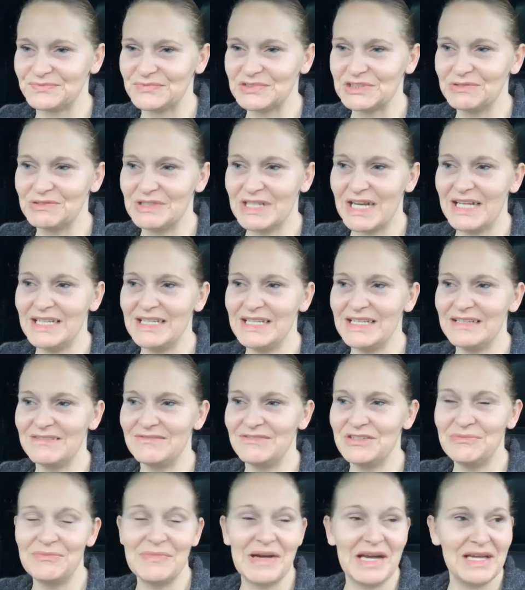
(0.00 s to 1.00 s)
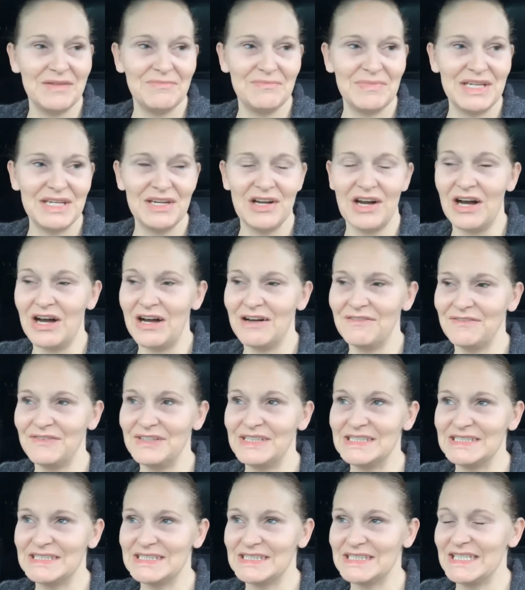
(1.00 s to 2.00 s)
What I need to remind me of
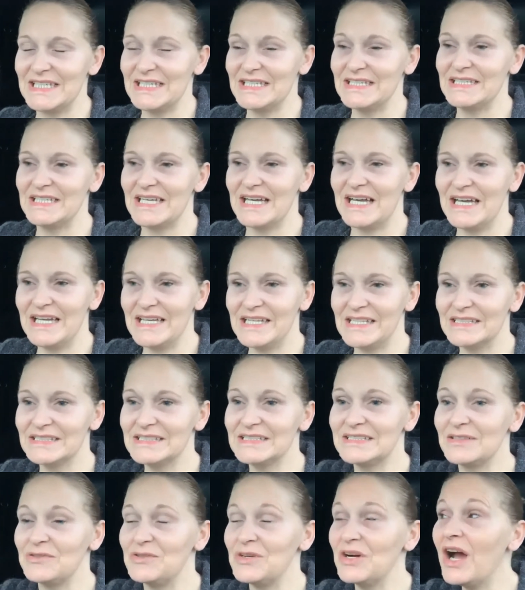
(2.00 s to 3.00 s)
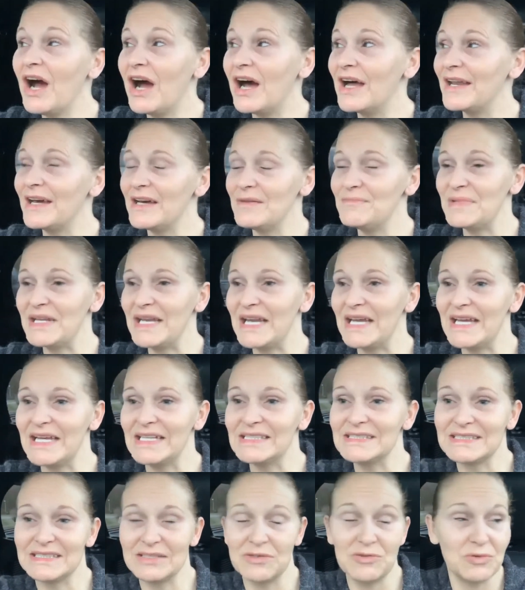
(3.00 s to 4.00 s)
is that I get so caught up and I
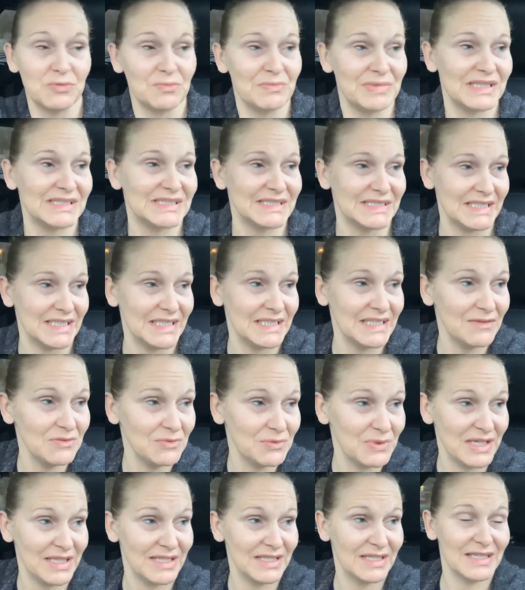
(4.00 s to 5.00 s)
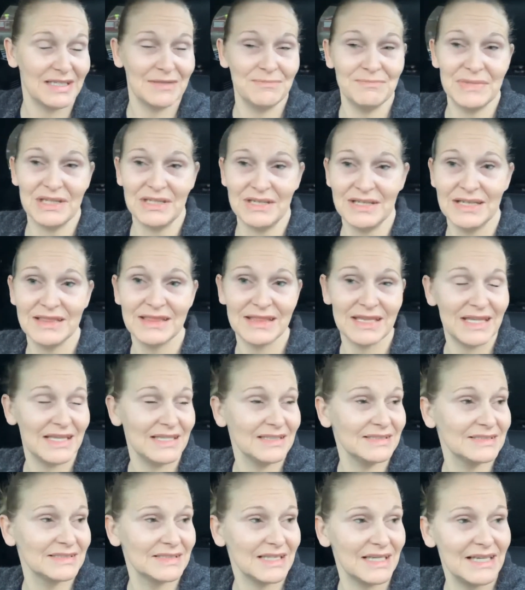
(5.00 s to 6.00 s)
get so busy with annoying
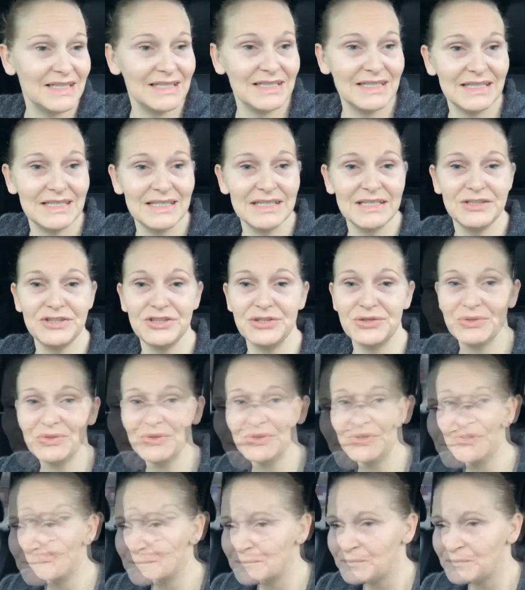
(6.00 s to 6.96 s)
things that I need to do.